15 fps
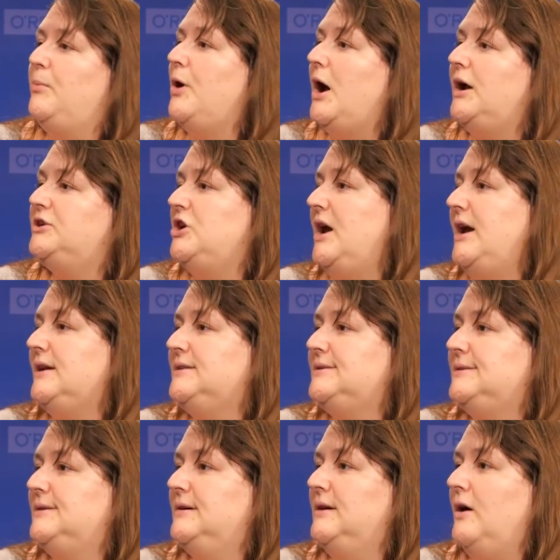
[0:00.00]

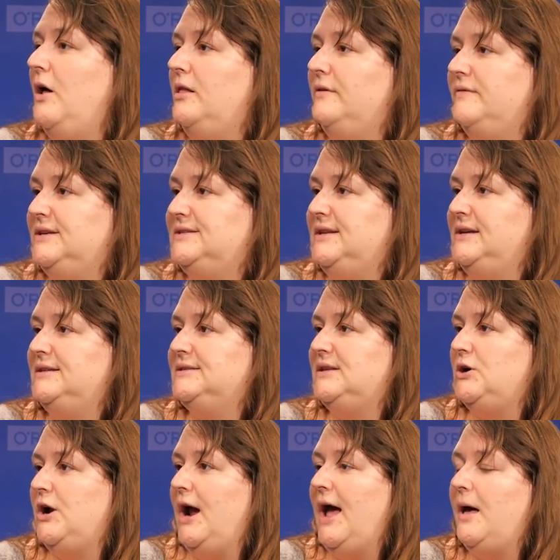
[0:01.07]
projects, all of these things that
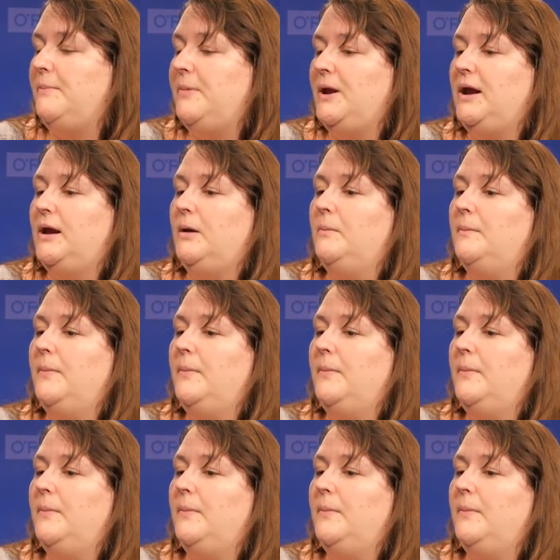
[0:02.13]
are happening.